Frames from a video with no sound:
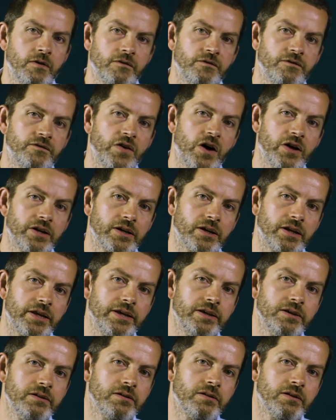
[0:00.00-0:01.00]

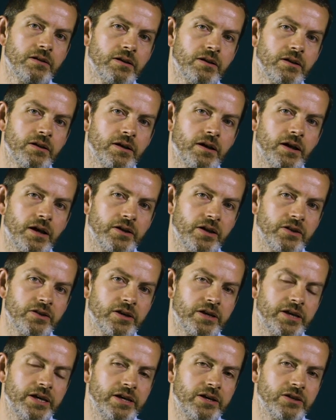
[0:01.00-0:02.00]
Finally, another
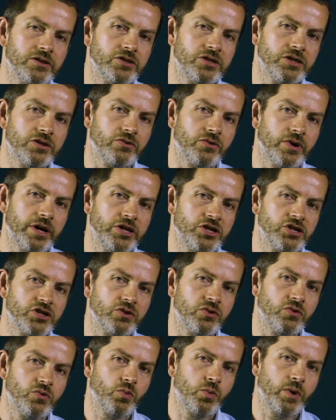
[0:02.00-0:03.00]
key
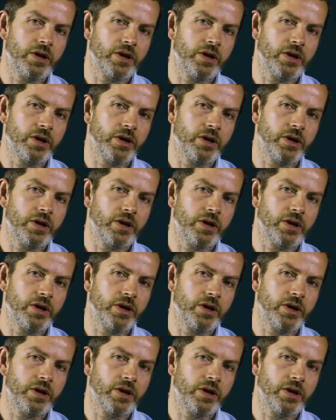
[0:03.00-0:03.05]
consideration